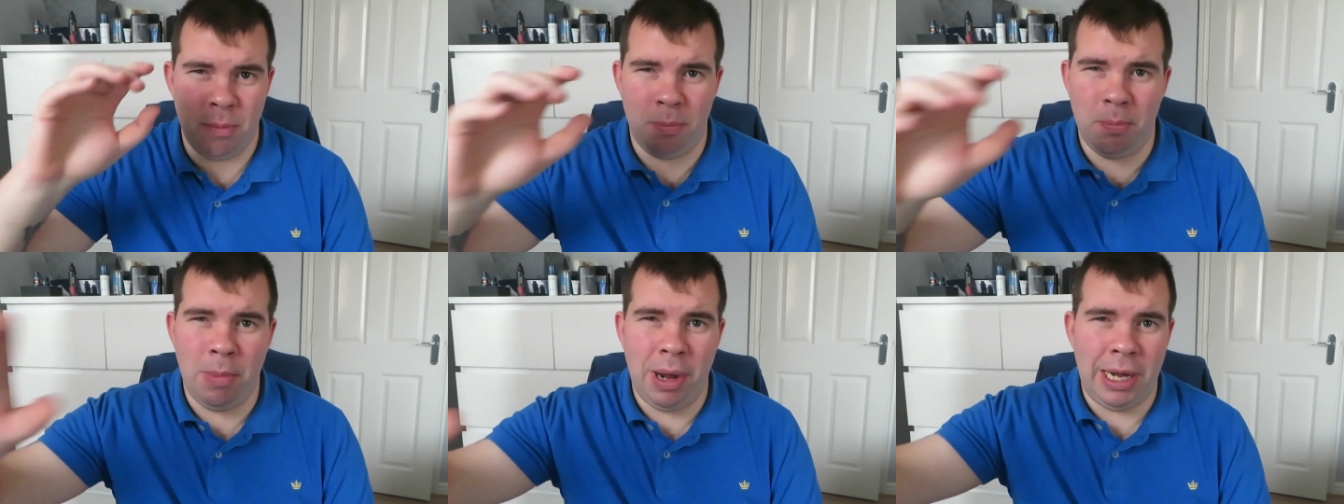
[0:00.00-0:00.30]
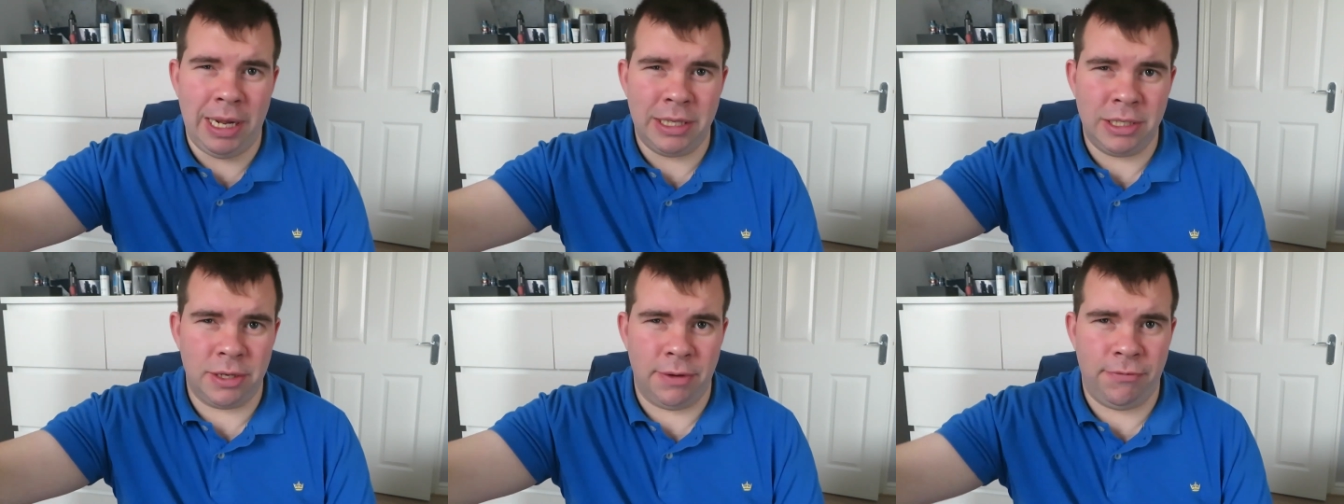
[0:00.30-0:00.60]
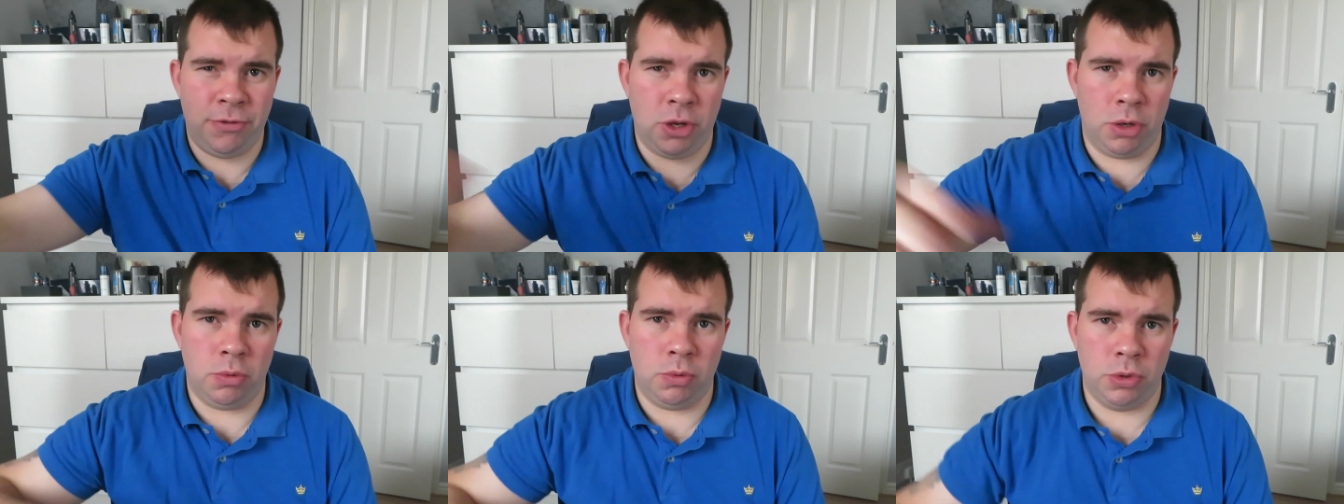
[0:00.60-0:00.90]
millions
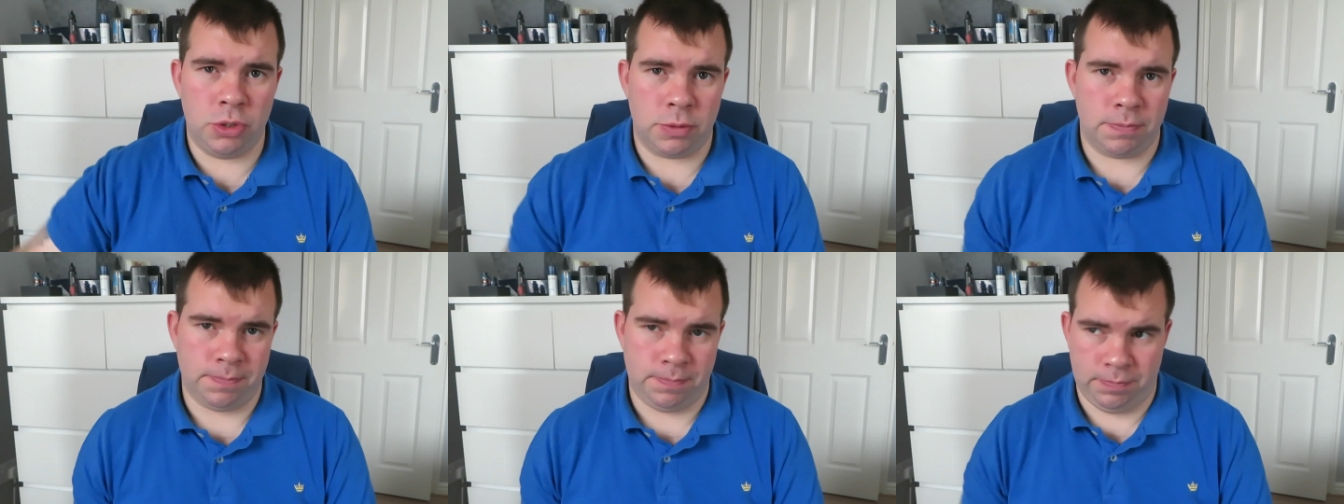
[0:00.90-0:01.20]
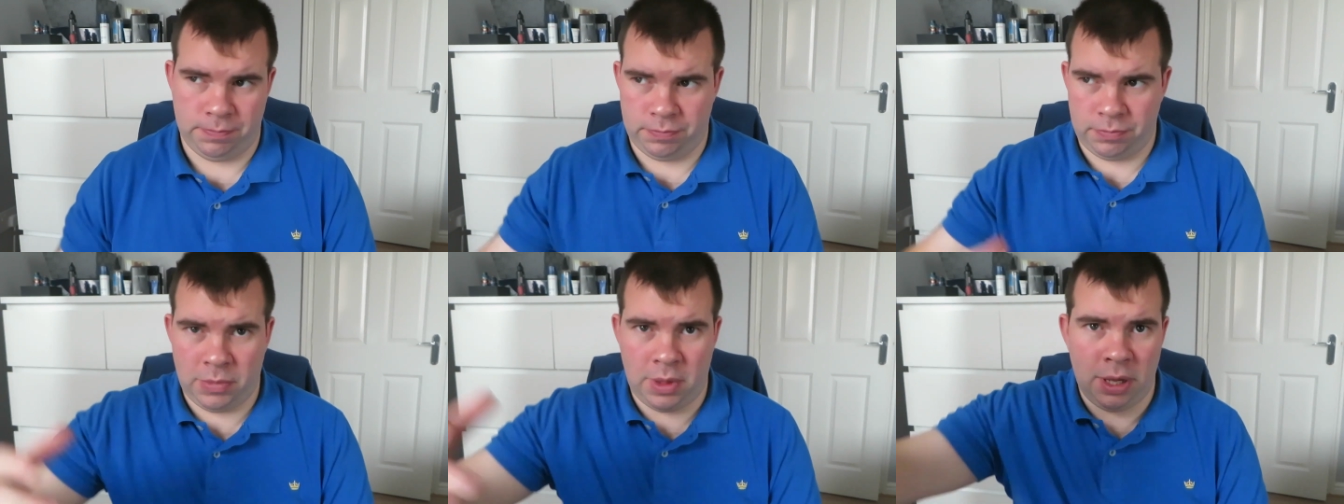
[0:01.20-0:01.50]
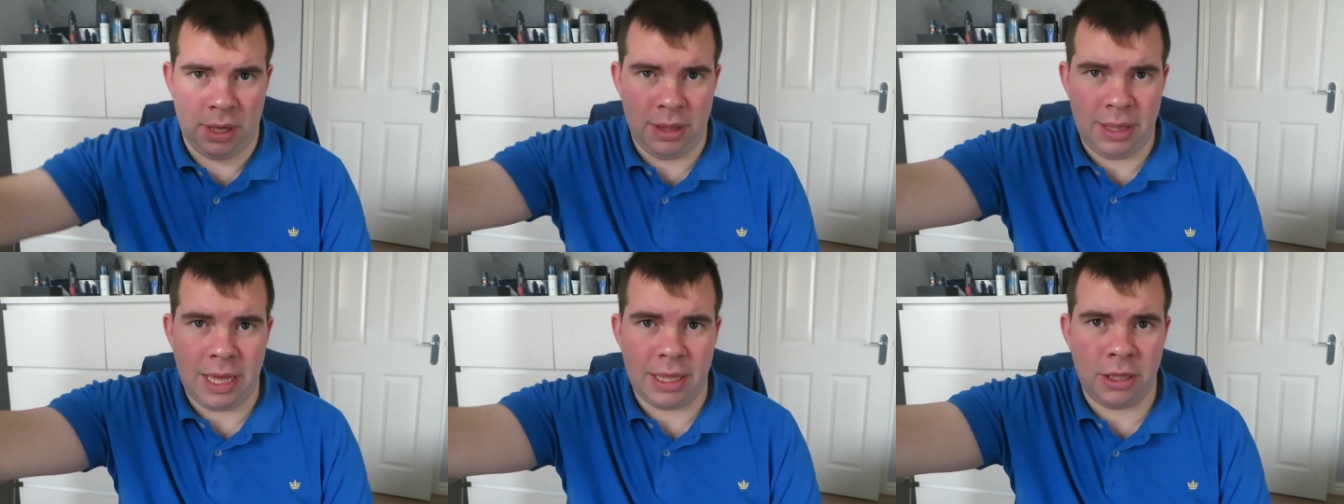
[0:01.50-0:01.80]
of views.
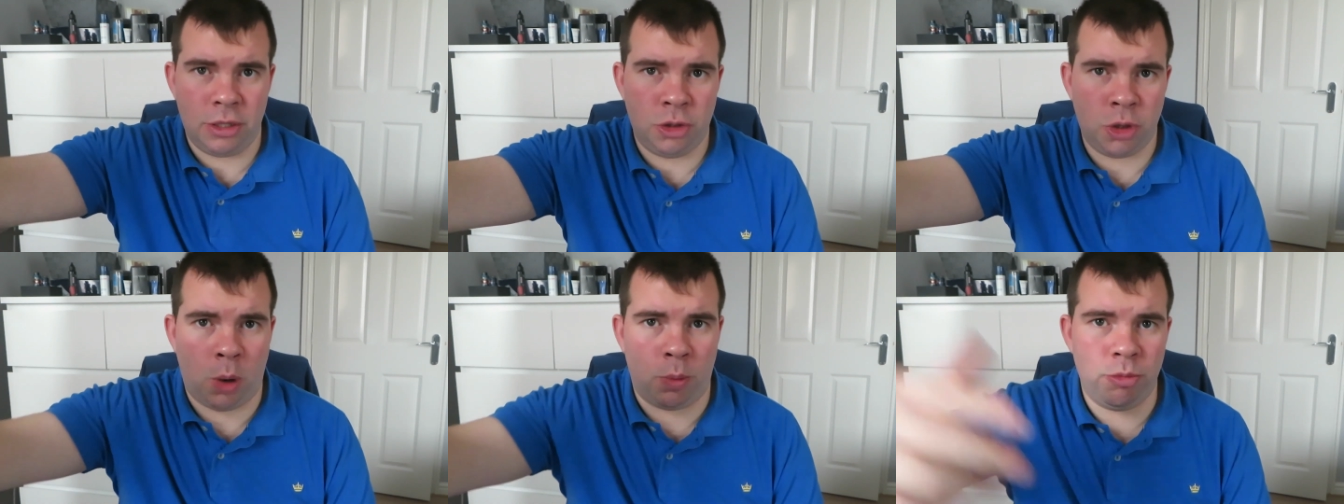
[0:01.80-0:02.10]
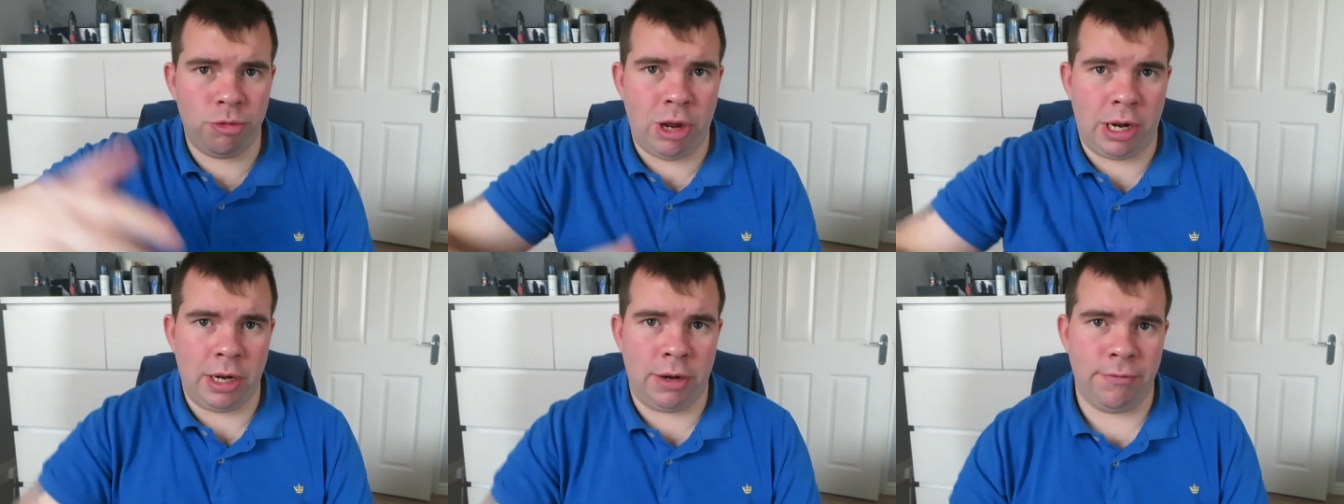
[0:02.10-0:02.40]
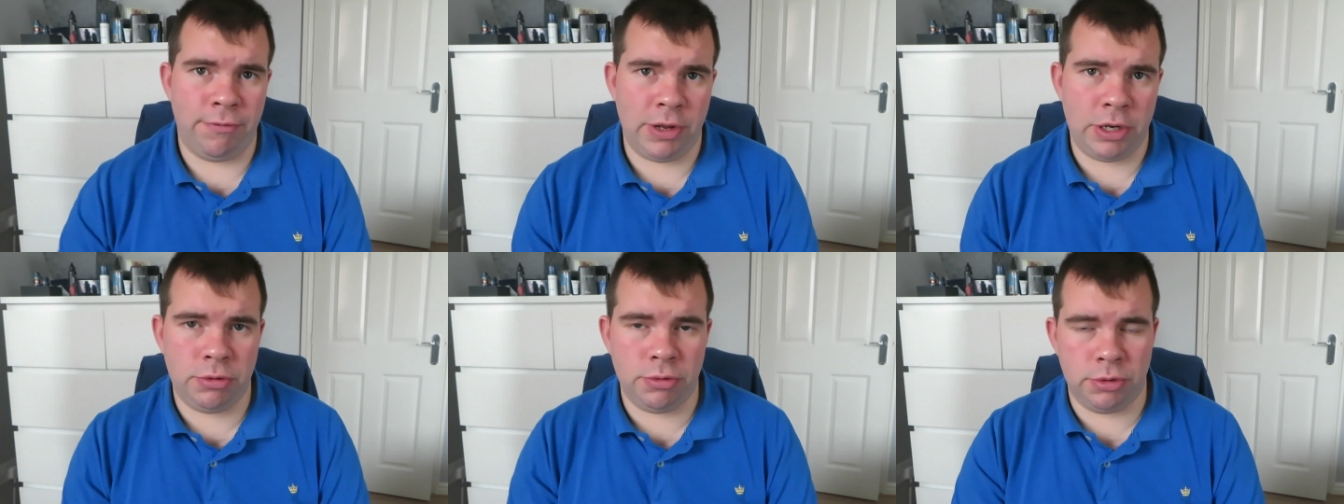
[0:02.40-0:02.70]
They're the top
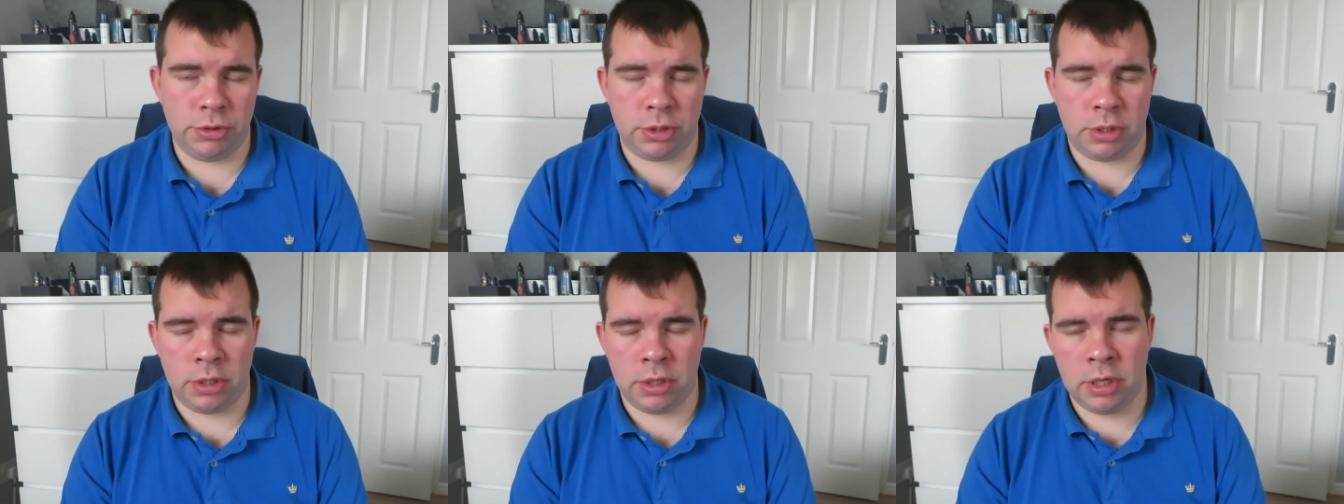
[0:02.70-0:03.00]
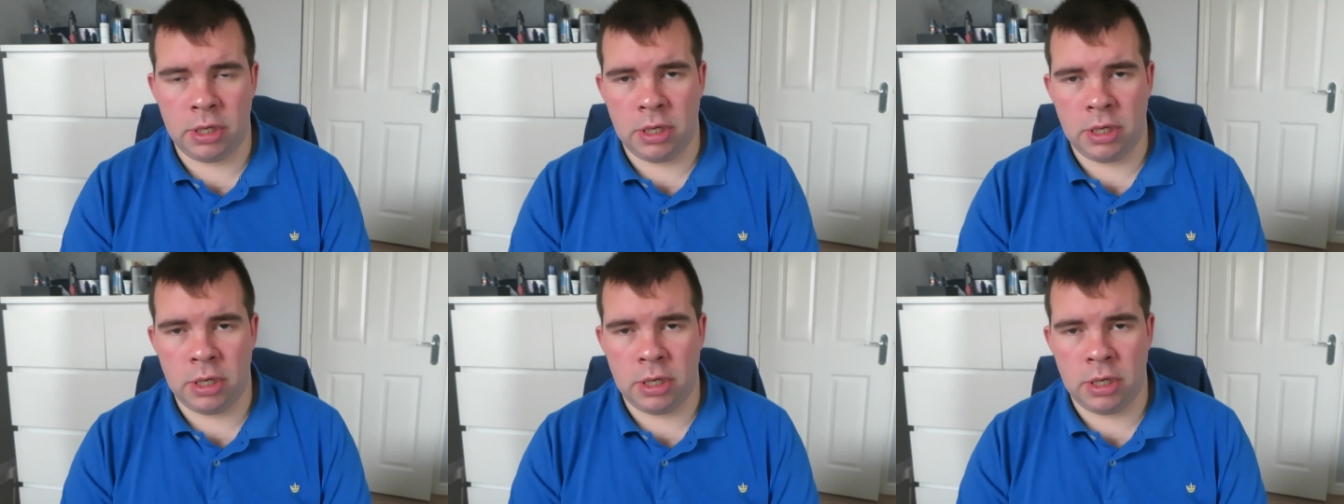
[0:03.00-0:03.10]
ranking videos.